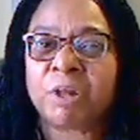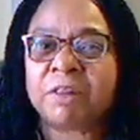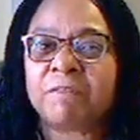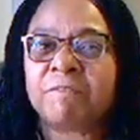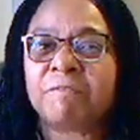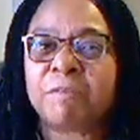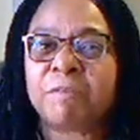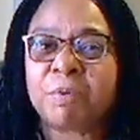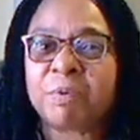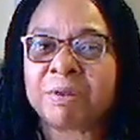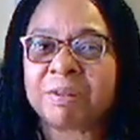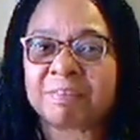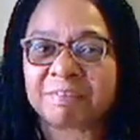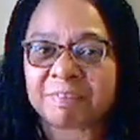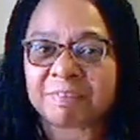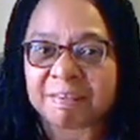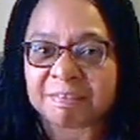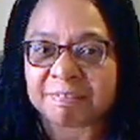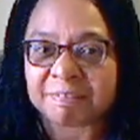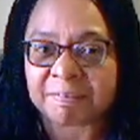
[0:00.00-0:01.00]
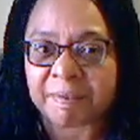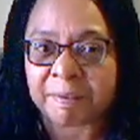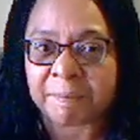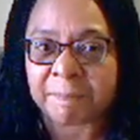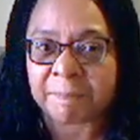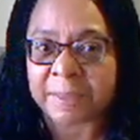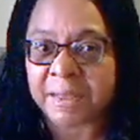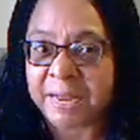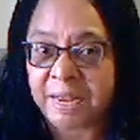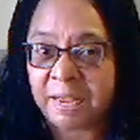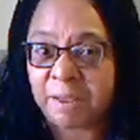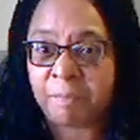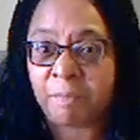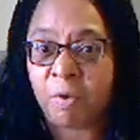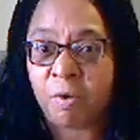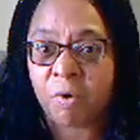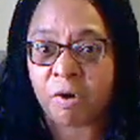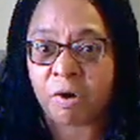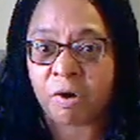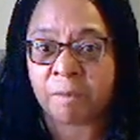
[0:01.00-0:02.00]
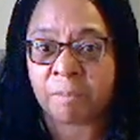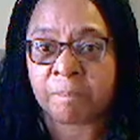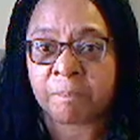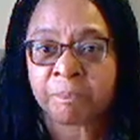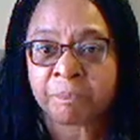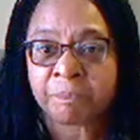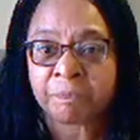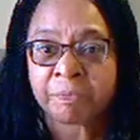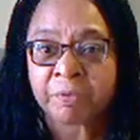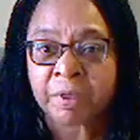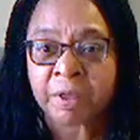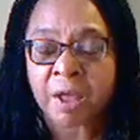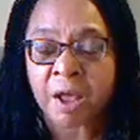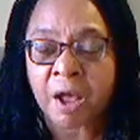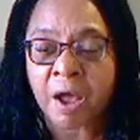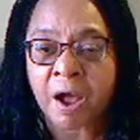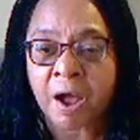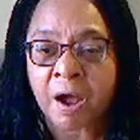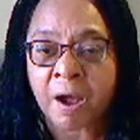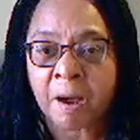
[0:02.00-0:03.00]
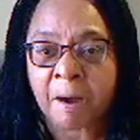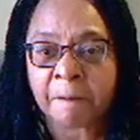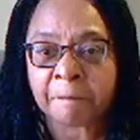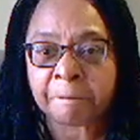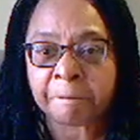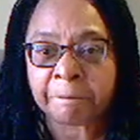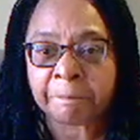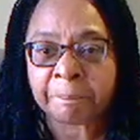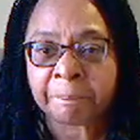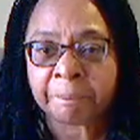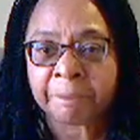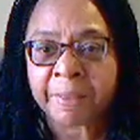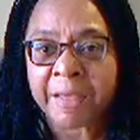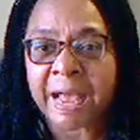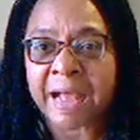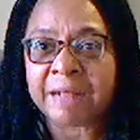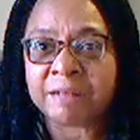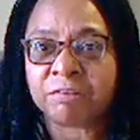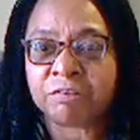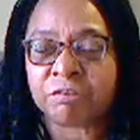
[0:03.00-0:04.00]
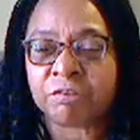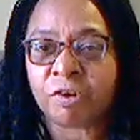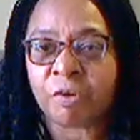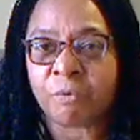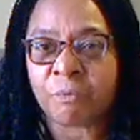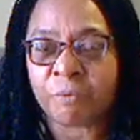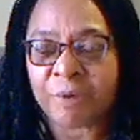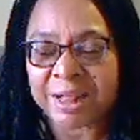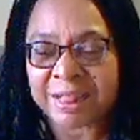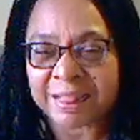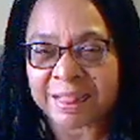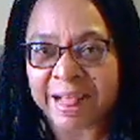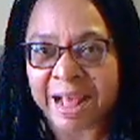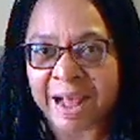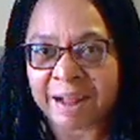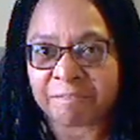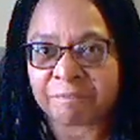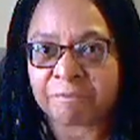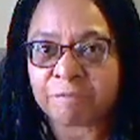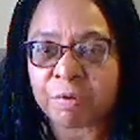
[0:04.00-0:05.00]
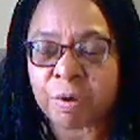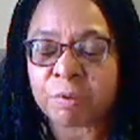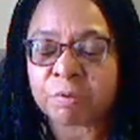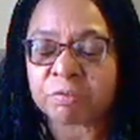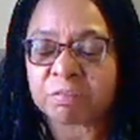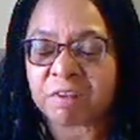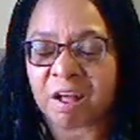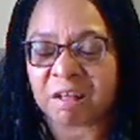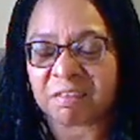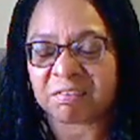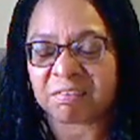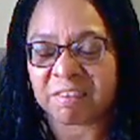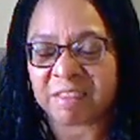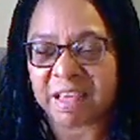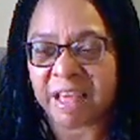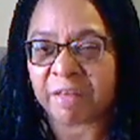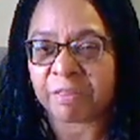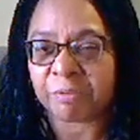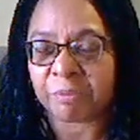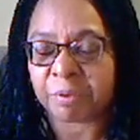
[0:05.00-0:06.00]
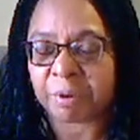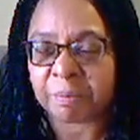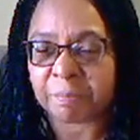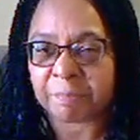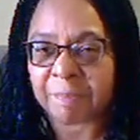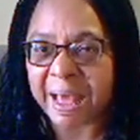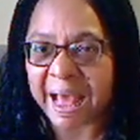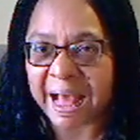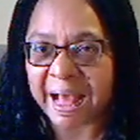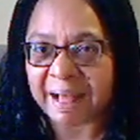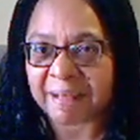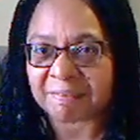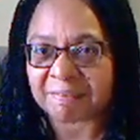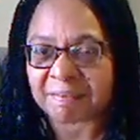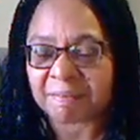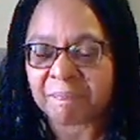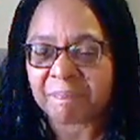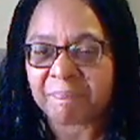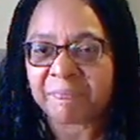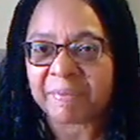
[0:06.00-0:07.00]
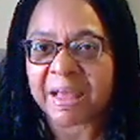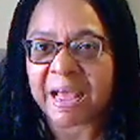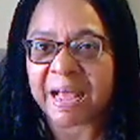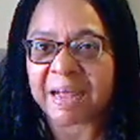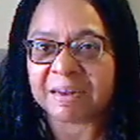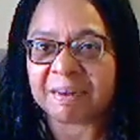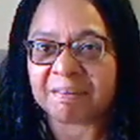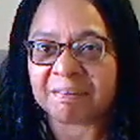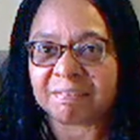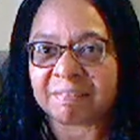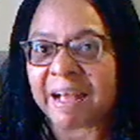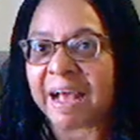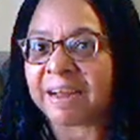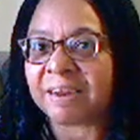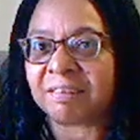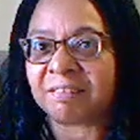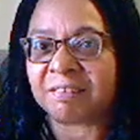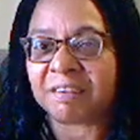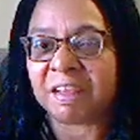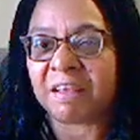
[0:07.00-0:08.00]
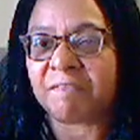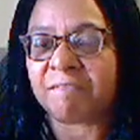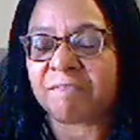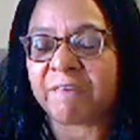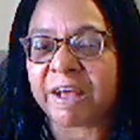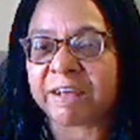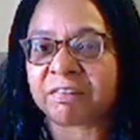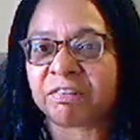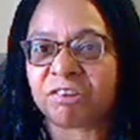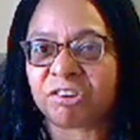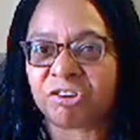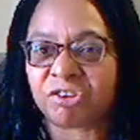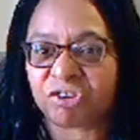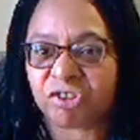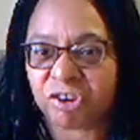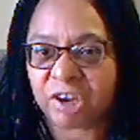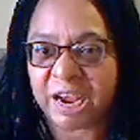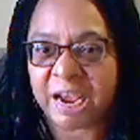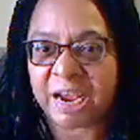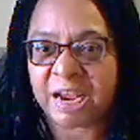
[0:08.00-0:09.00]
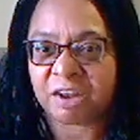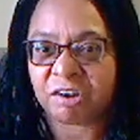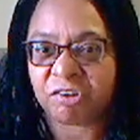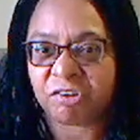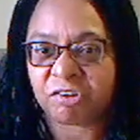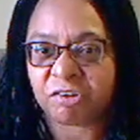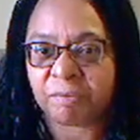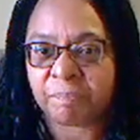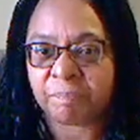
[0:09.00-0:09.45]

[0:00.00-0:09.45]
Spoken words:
feudal system anymore. And so with that, folks got together en masse and decided to effect a change.